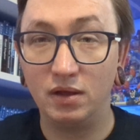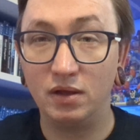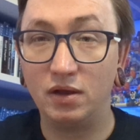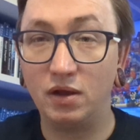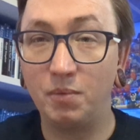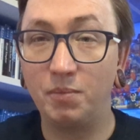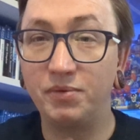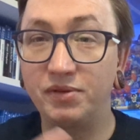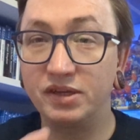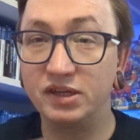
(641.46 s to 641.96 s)

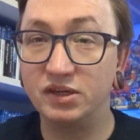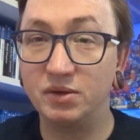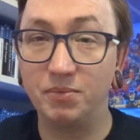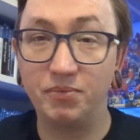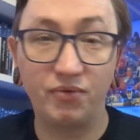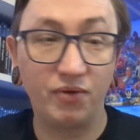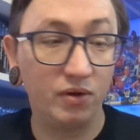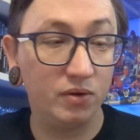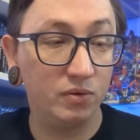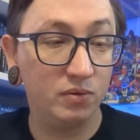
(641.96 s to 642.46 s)
competition
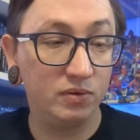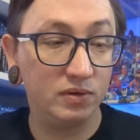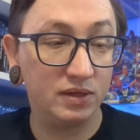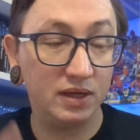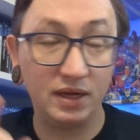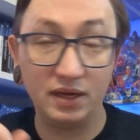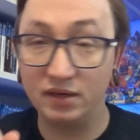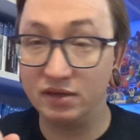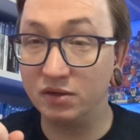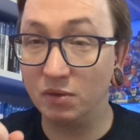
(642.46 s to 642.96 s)
pros
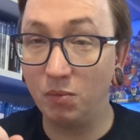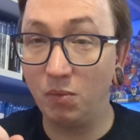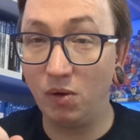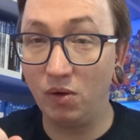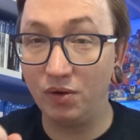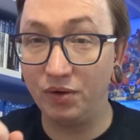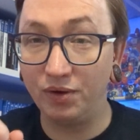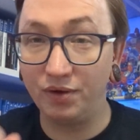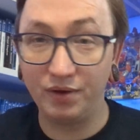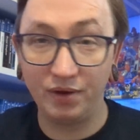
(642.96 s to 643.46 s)
into
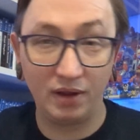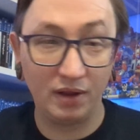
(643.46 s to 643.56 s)
one,